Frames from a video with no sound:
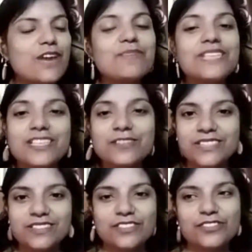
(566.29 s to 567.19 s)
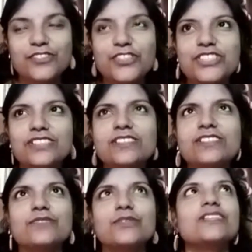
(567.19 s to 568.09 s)
I'm a little bit confused
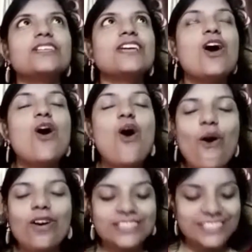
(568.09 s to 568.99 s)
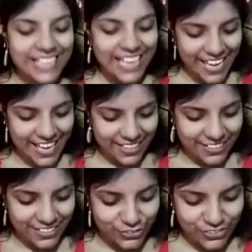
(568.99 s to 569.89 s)
about that on the
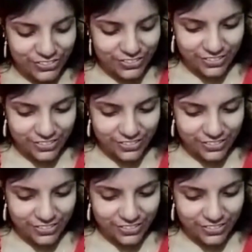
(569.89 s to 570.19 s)
account,